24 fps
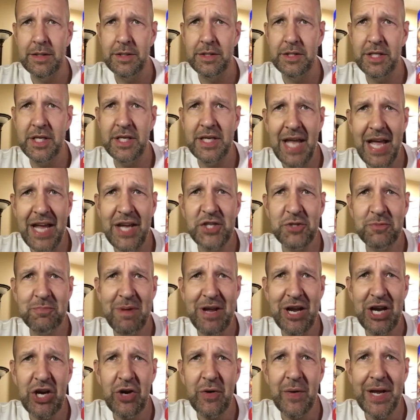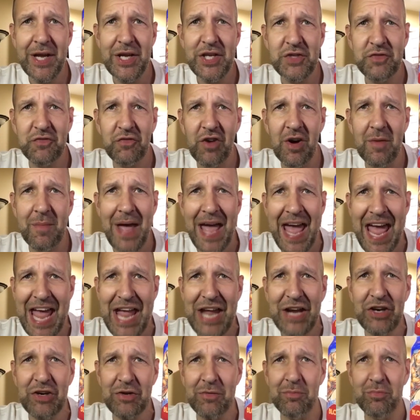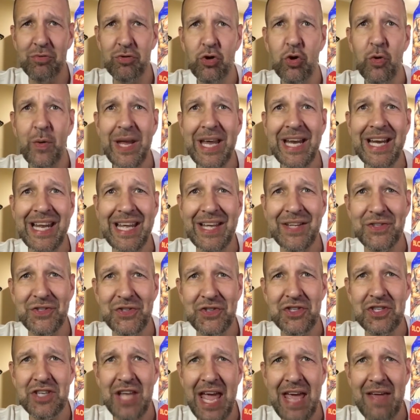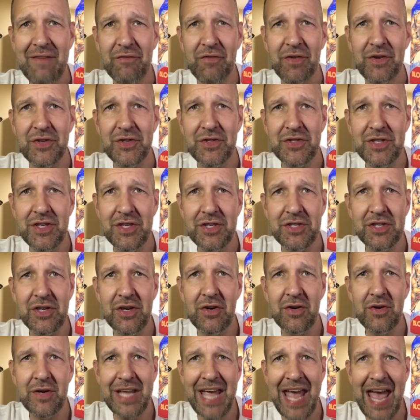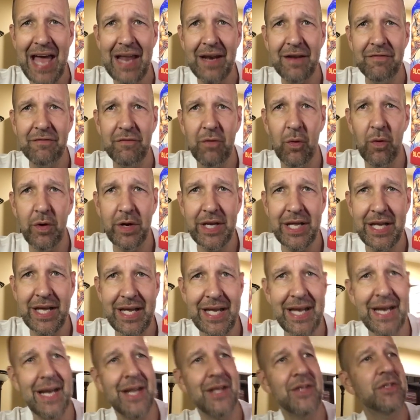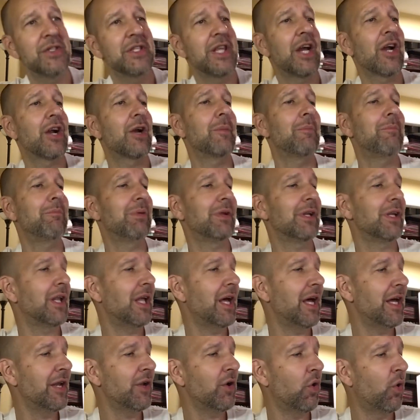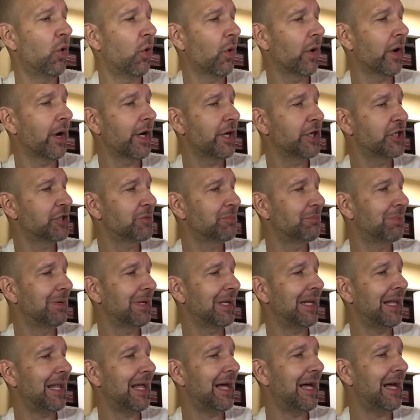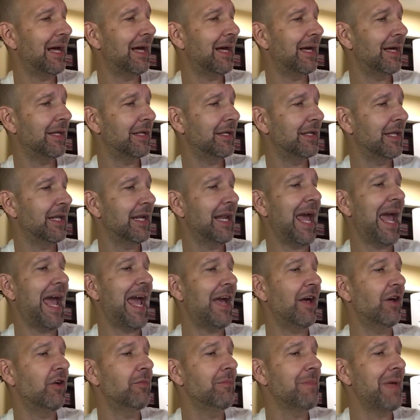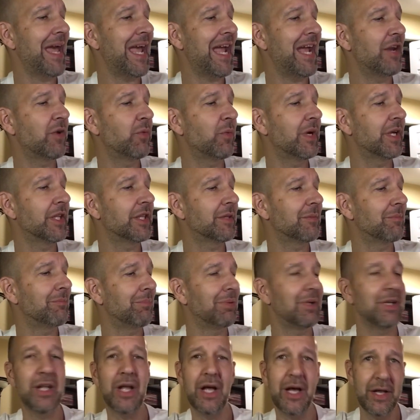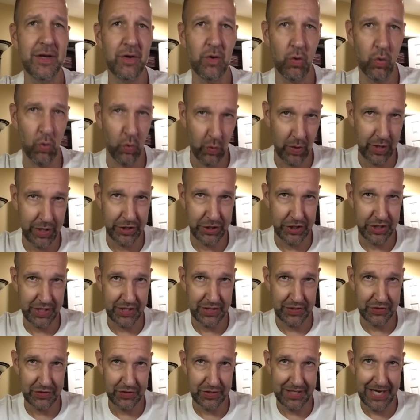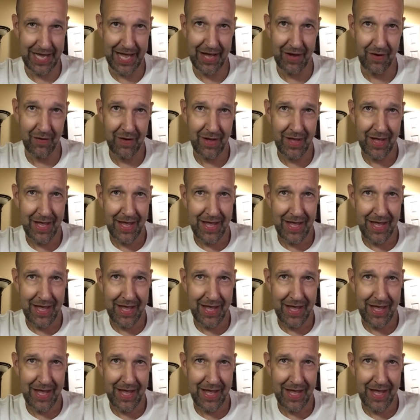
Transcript: Today's beer is from Anchor Brewing in San Francisco, California. It is their Blood Orange Blonde, an ale made with blood oranges. Now,